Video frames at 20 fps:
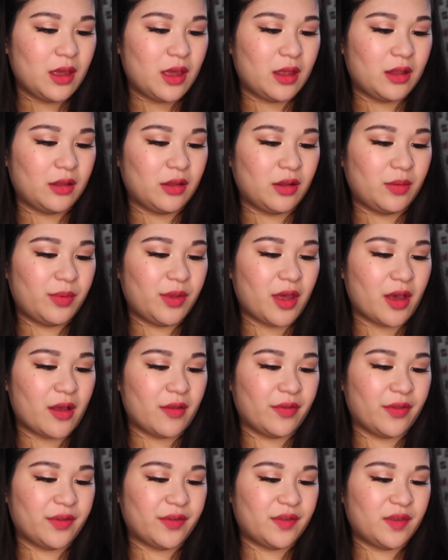a little bit
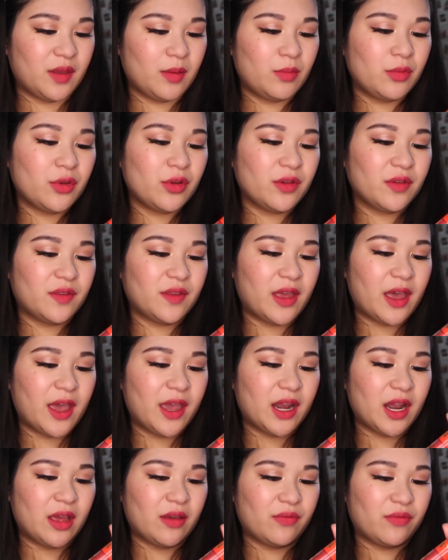on the similar
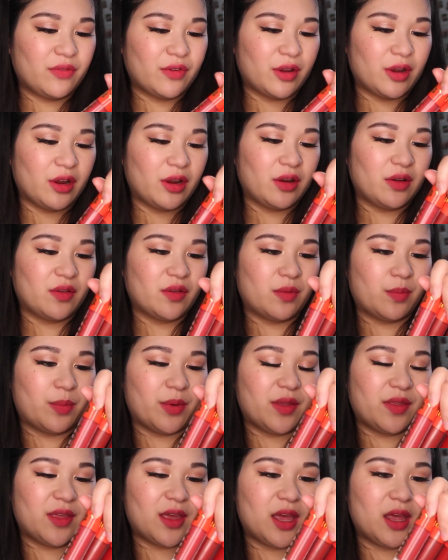side at first,
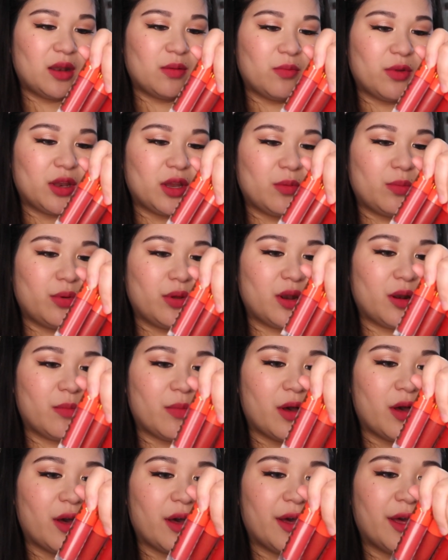but then when you put them
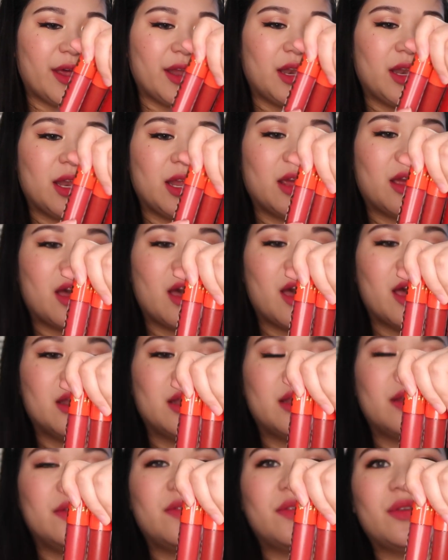on, they
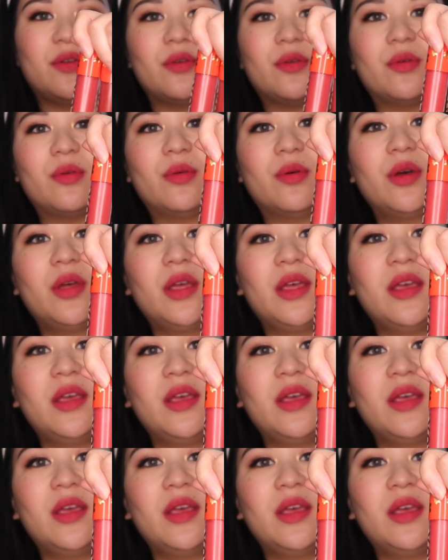kind of do